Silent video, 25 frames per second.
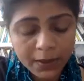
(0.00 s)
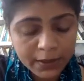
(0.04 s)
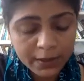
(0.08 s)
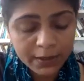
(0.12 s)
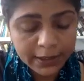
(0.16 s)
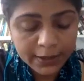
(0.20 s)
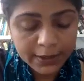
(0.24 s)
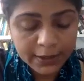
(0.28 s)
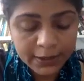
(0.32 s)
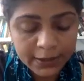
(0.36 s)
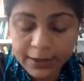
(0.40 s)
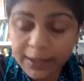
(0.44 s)

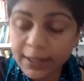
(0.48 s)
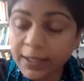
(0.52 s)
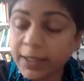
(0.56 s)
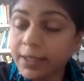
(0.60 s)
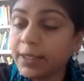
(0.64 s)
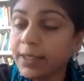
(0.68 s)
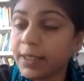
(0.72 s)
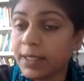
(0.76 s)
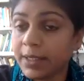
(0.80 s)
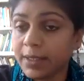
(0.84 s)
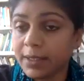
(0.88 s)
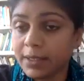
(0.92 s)
they are
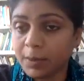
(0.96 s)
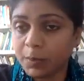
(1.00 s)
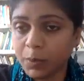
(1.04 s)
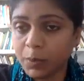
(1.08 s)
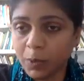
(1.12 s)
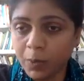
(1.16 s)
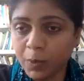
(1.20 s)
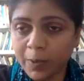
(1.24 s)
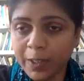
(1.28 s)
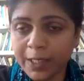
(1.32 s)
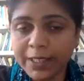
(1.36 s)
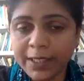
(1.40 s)
seen as
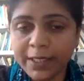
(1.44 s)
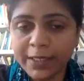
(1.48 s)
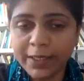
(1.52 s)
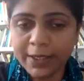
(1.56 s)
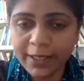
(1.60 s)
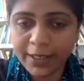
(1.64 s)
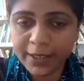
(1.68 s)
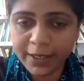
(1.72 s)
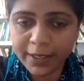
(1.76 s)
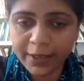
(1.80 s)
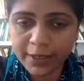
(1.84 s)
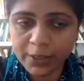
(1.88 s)

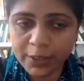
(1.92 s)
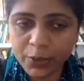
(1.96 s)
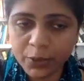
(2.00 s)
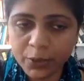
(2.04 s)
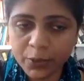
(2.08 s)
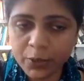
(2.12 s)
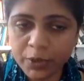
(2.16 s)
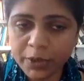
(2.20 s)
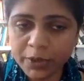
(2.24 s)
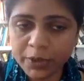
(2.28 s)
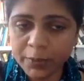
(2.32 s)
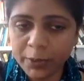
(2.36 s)
providing care
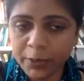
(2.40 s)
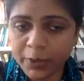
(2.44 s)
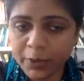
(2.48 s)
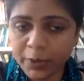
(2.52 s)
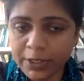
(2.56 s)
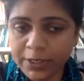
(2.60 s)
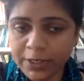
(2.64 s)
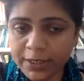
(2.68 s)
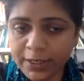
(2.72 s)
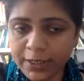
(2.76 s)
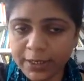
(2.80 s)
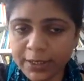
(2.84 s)
to
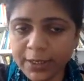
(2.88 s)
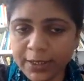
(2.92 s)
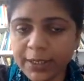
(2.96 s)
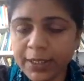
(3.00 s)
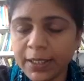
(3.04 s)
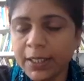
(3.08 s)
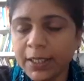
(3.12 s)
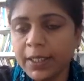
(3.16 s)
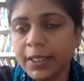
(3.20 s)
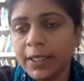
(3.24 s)
community